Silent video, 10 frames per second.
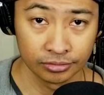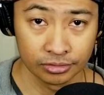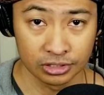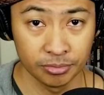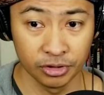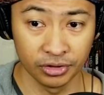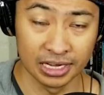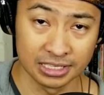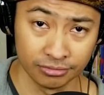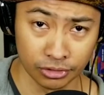Some of you
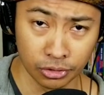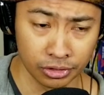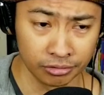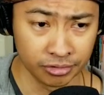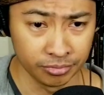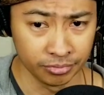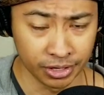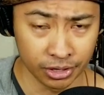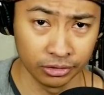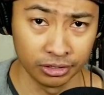guys have known her from
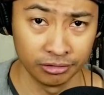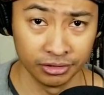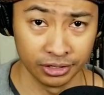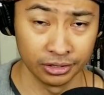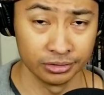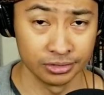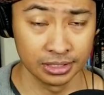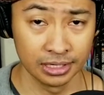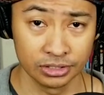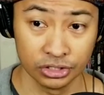my earlier videos.
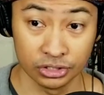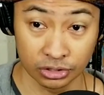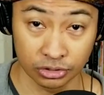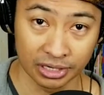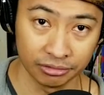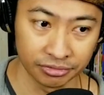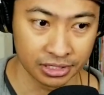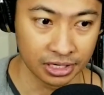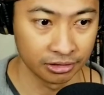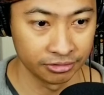Uh, she's a travel
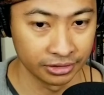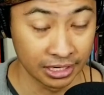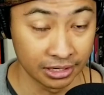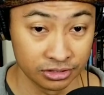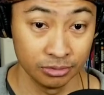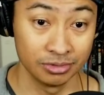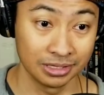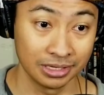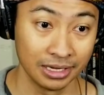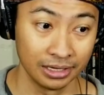photographer now. She
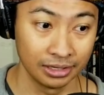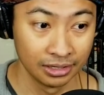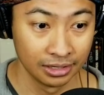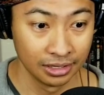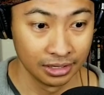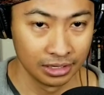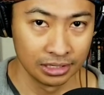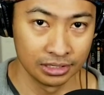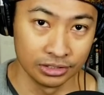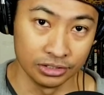was like,
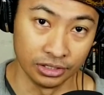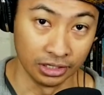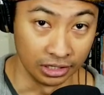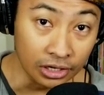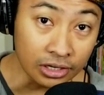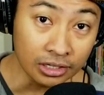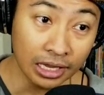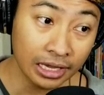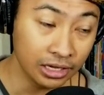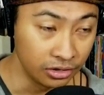you look
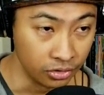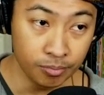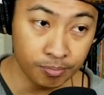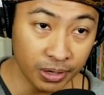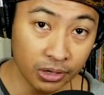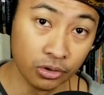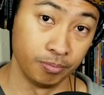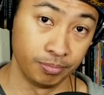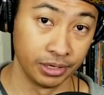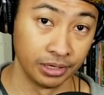like an Oompa
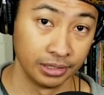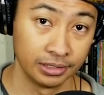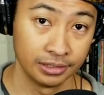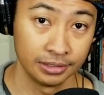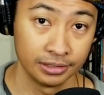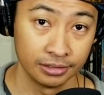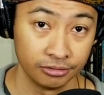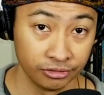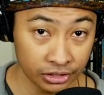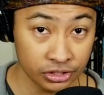Loompa.
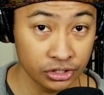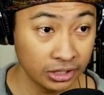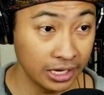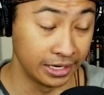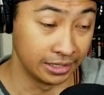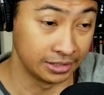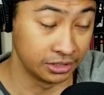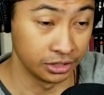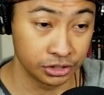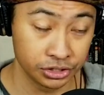Fix your lighting
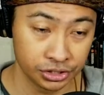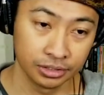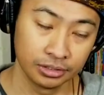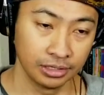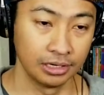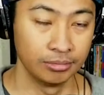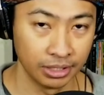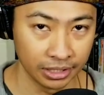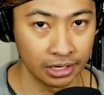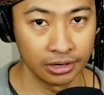sitch. And I'm
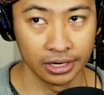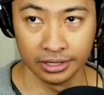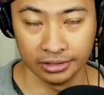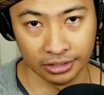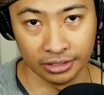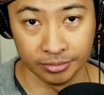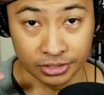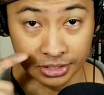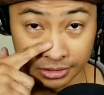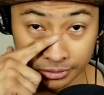like, all right, you know, let me
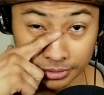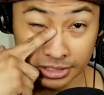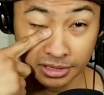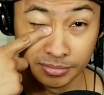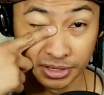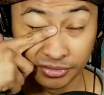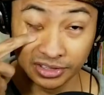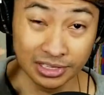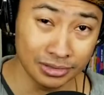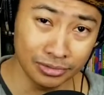try to do something. But if
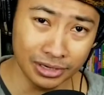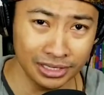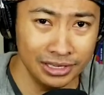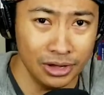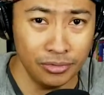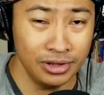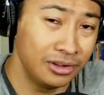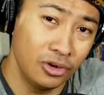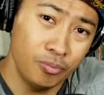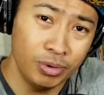it doesn't work, you know
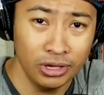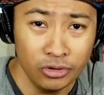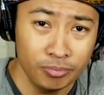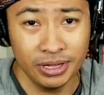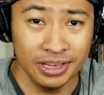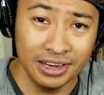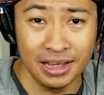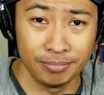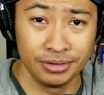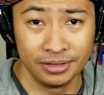what? Oompa Loompa it
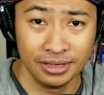up.